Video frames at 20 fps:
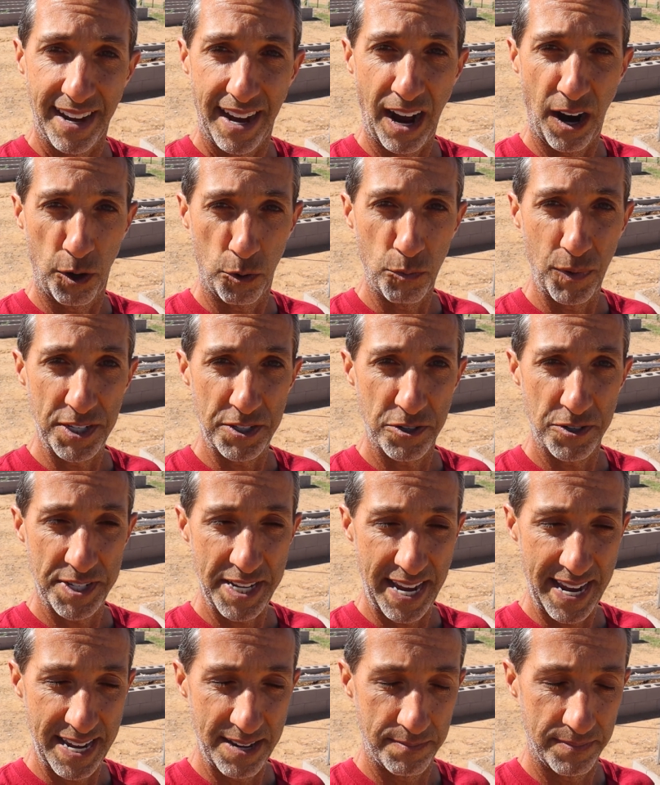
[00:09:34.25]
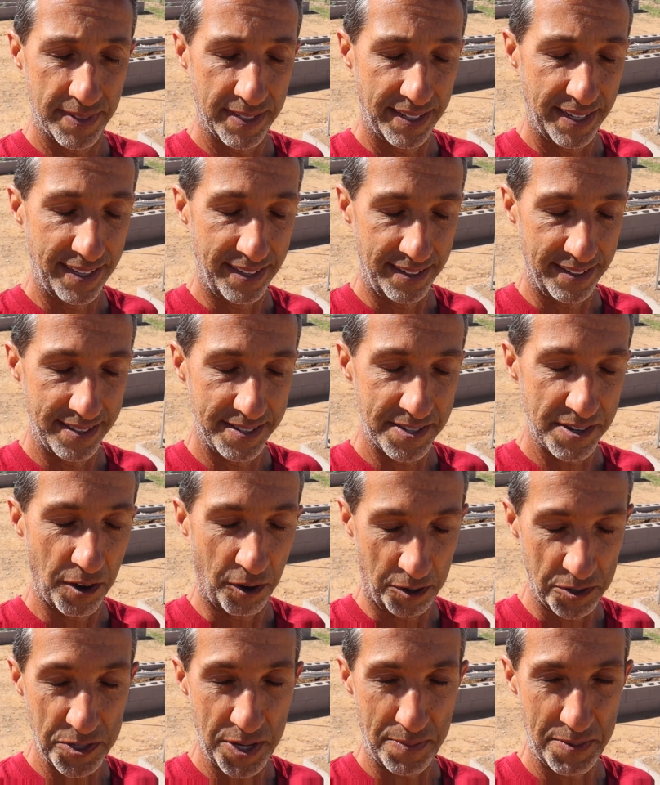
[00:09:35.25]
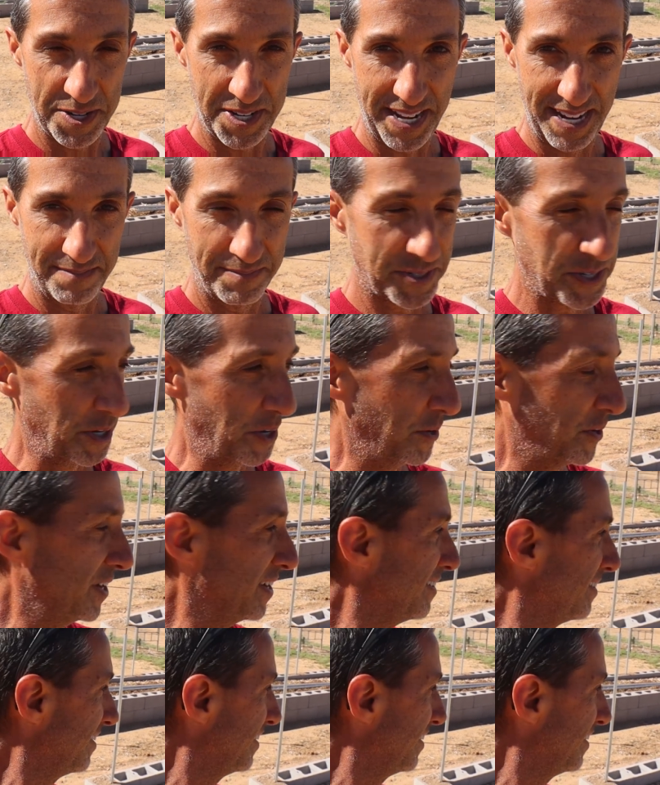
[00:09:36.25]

Our winter time is our summertime. So